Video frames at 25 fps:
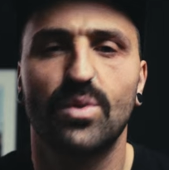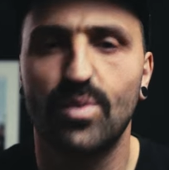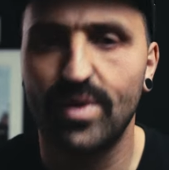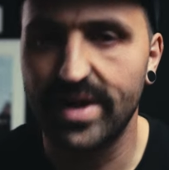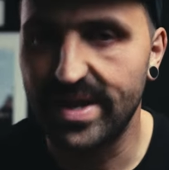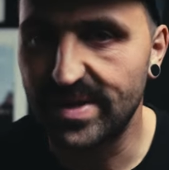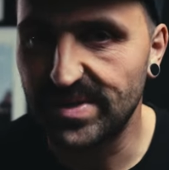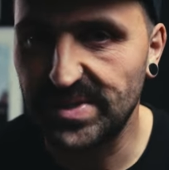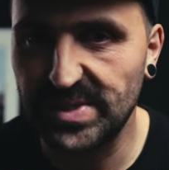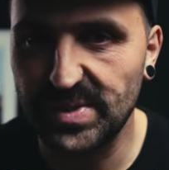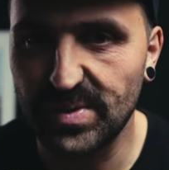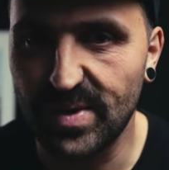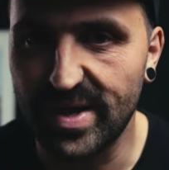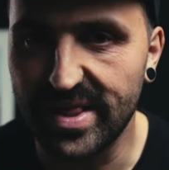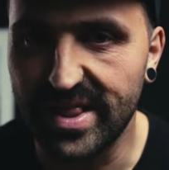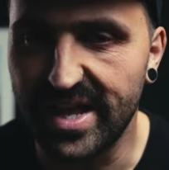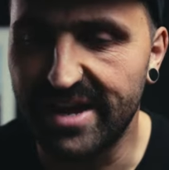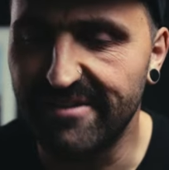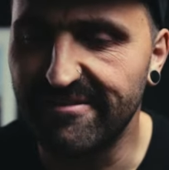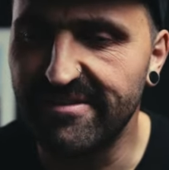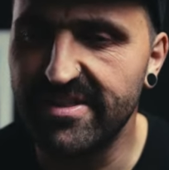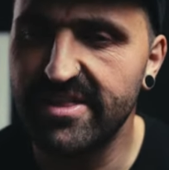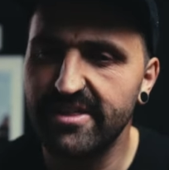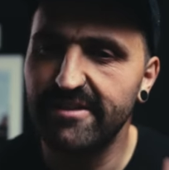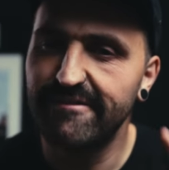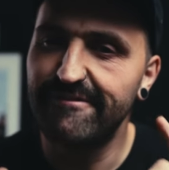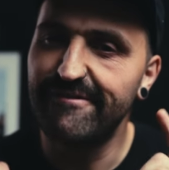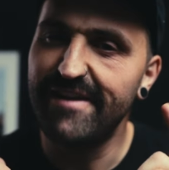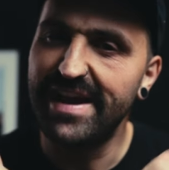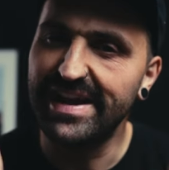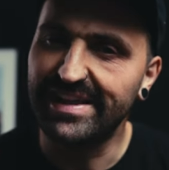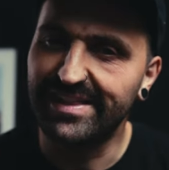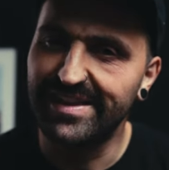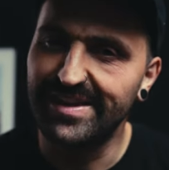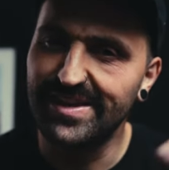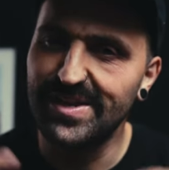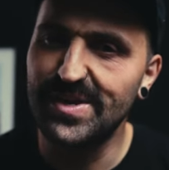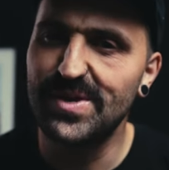what else do I love? The
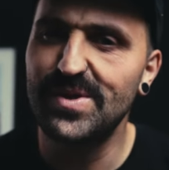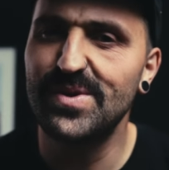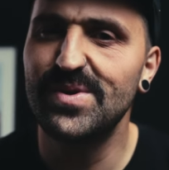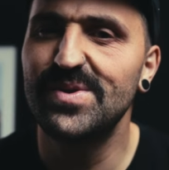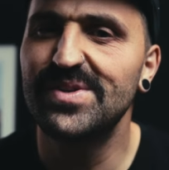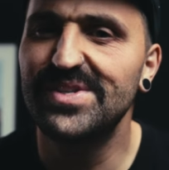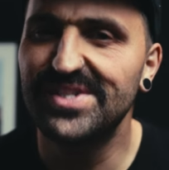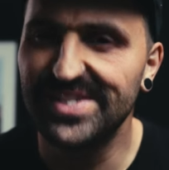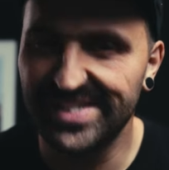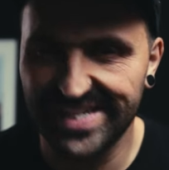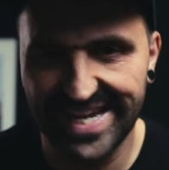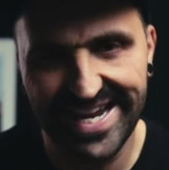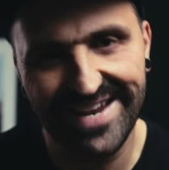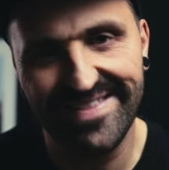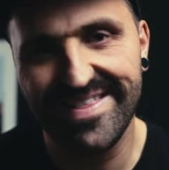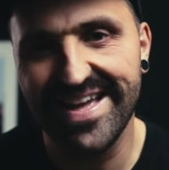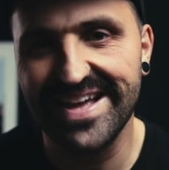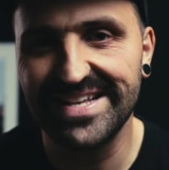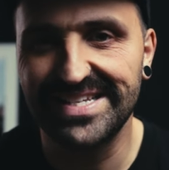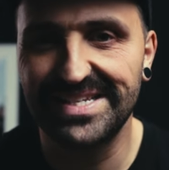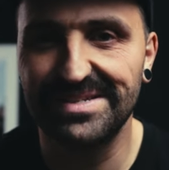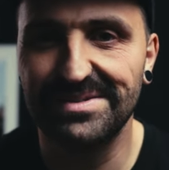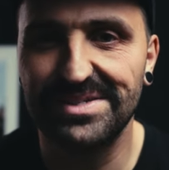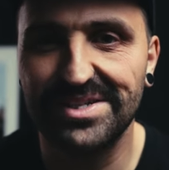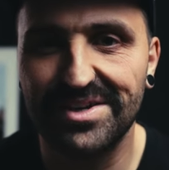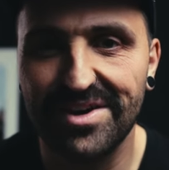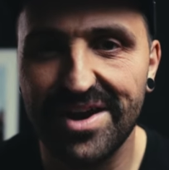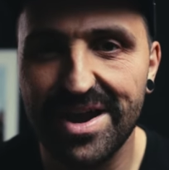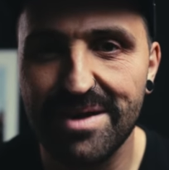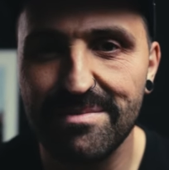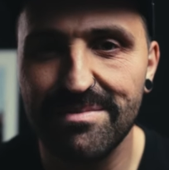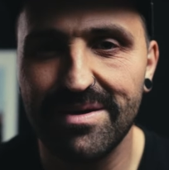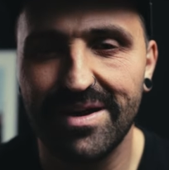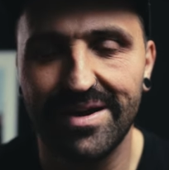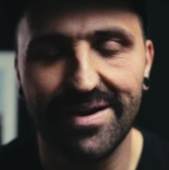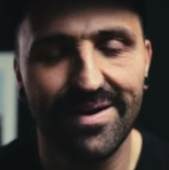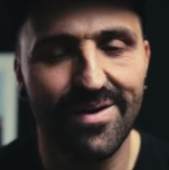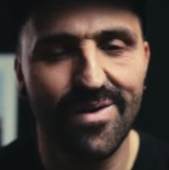fact that you just hit that subscribe
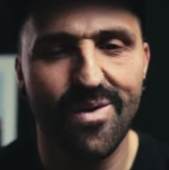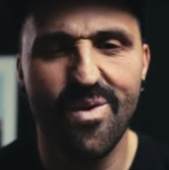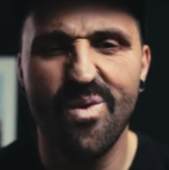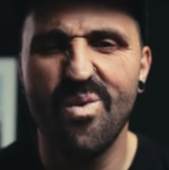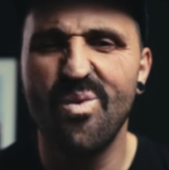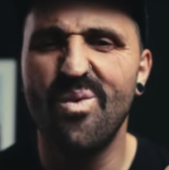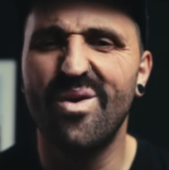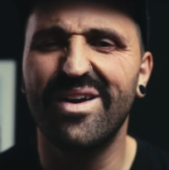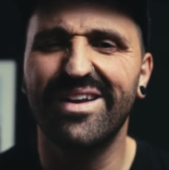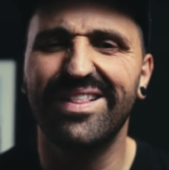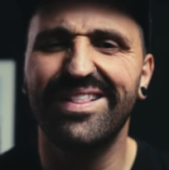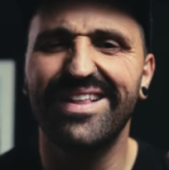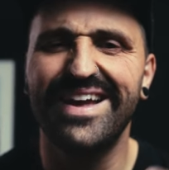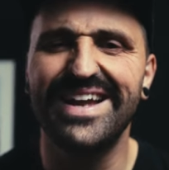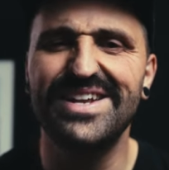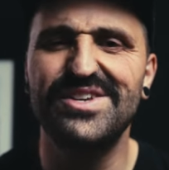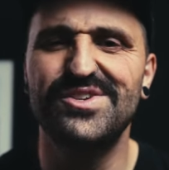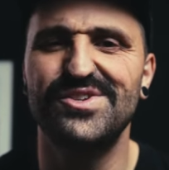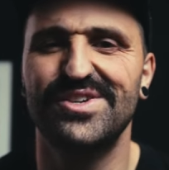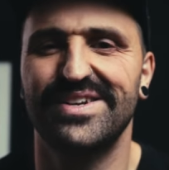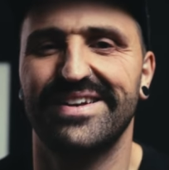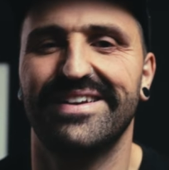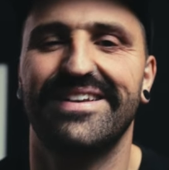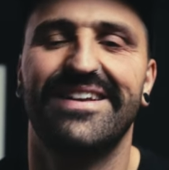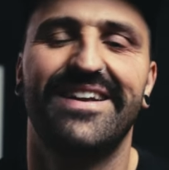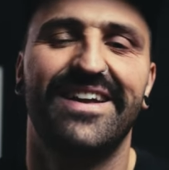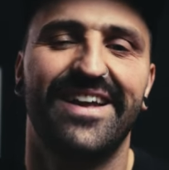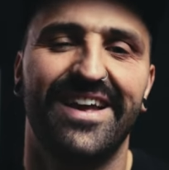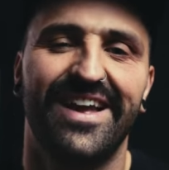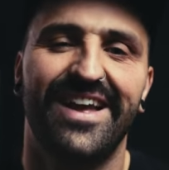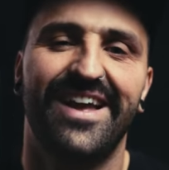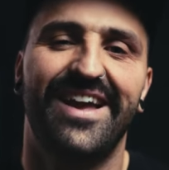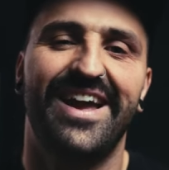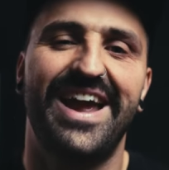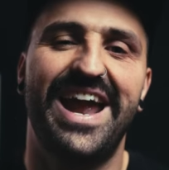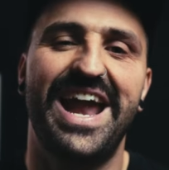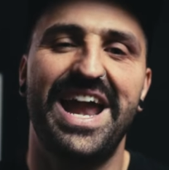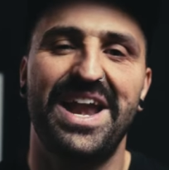button. What a legend.
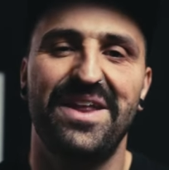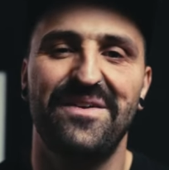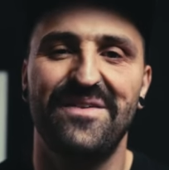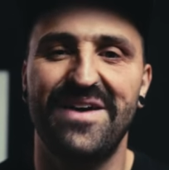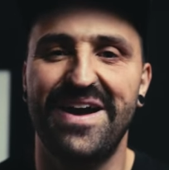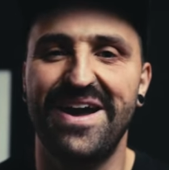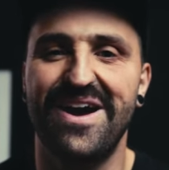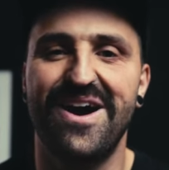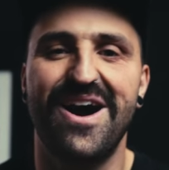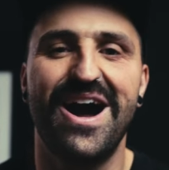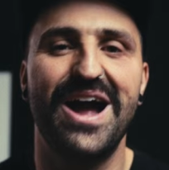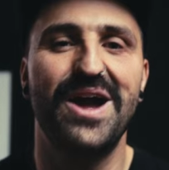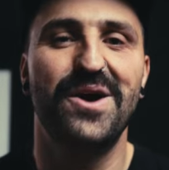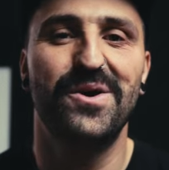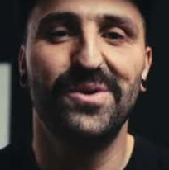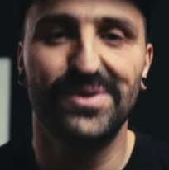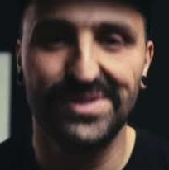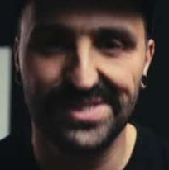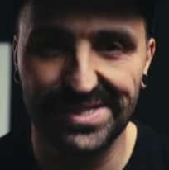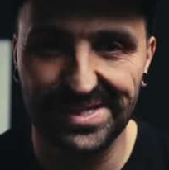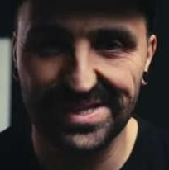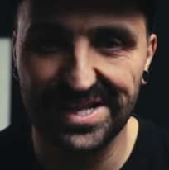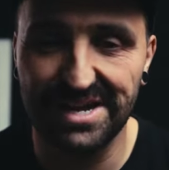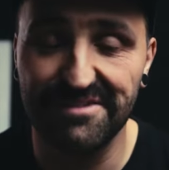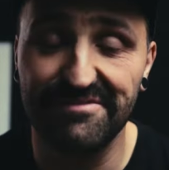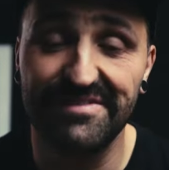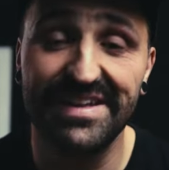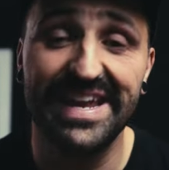Anyway, I also love